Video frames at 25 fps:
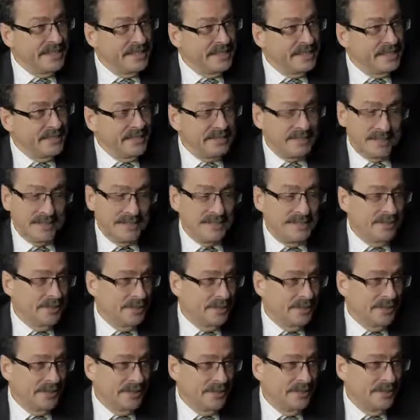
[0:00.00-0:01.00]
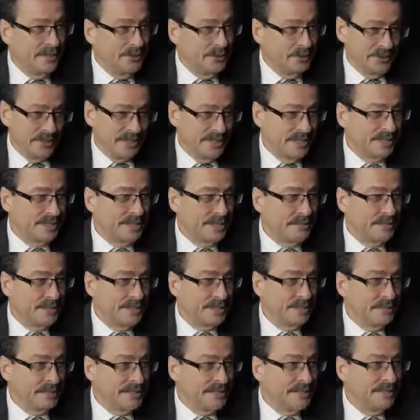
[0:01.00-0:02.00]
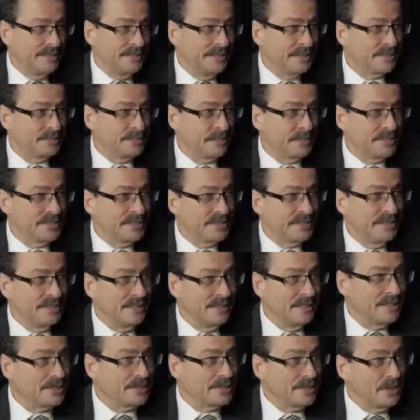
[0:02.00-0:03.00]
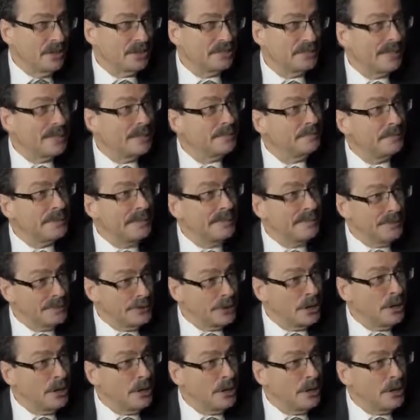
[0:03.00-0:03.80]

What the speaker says: hitches, and you can use this machine technology. It's not that big a